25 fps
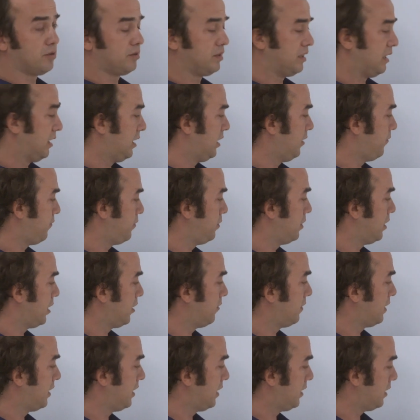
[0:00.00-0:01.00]
only, if you
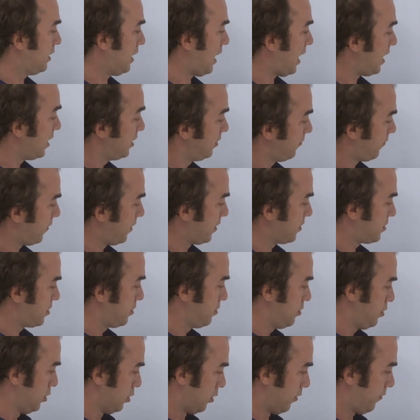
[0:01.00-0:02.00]
have any
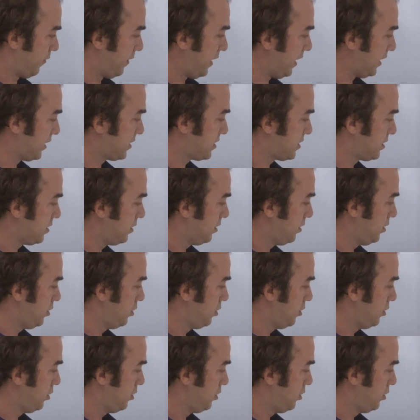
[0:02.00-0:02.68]
function u of x,